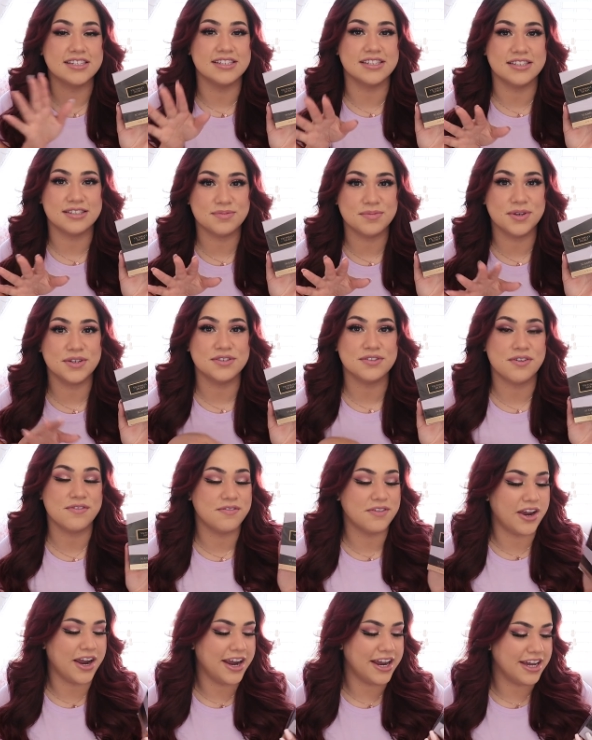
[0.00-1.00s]
because it smells
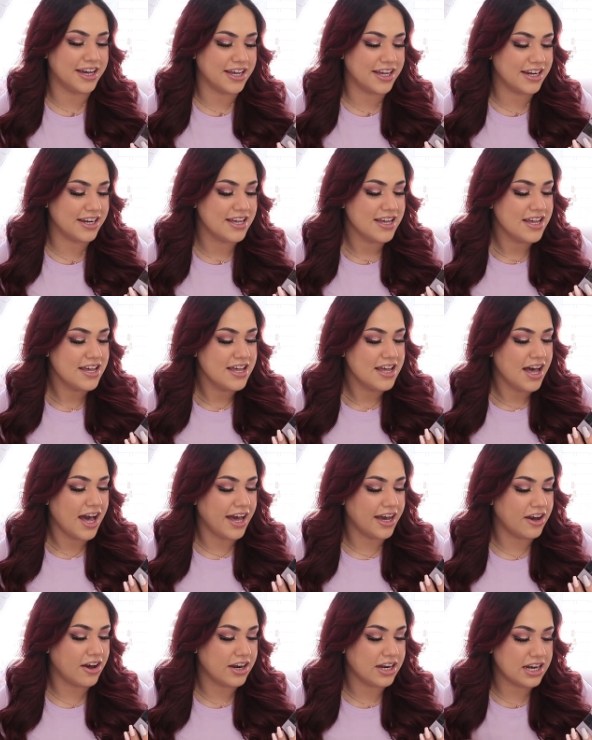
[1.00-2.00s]
very good.
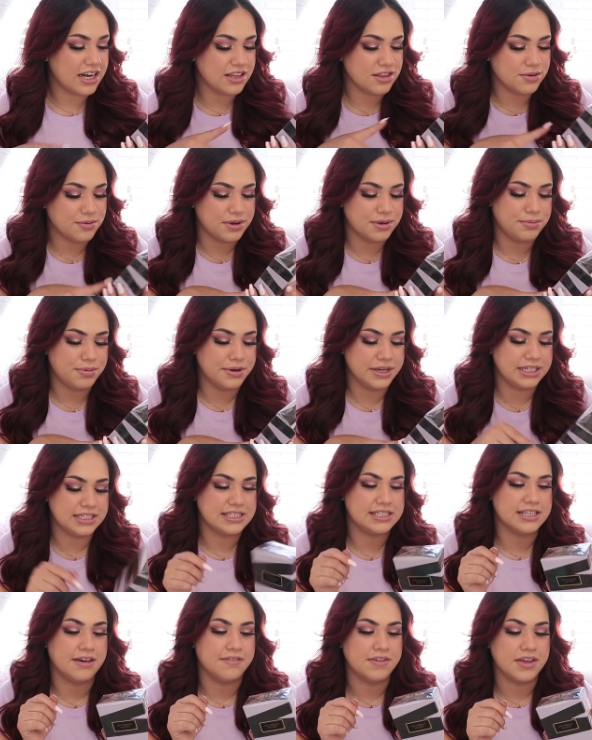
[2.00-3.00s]
I got it in the
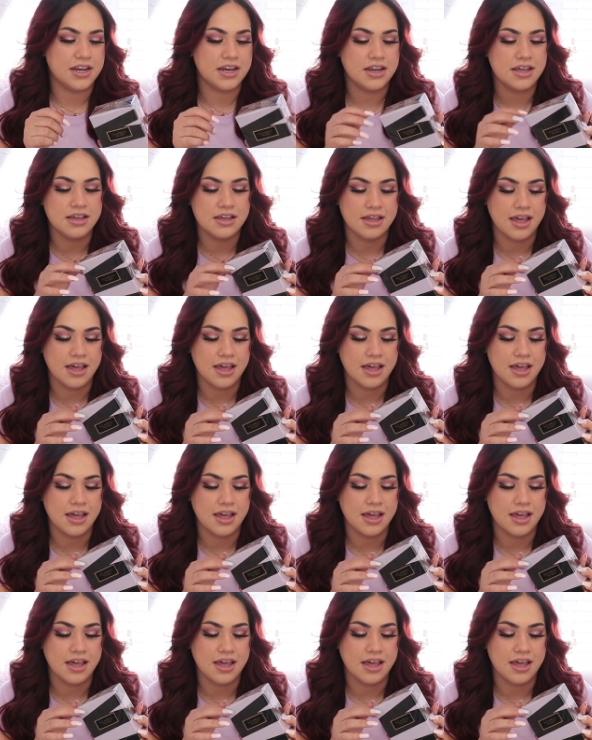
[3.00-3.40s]
1.7